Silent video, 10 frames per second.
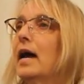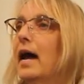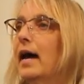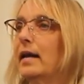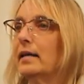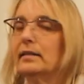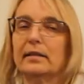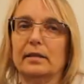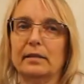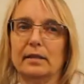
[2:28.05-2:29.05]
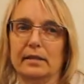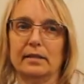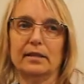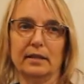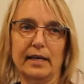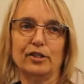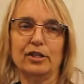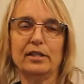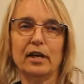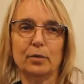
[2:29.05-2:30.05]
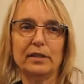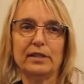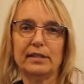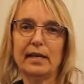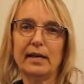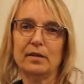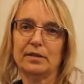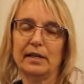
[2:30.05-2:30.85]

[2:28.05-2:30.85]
and I did an installation there with the sails,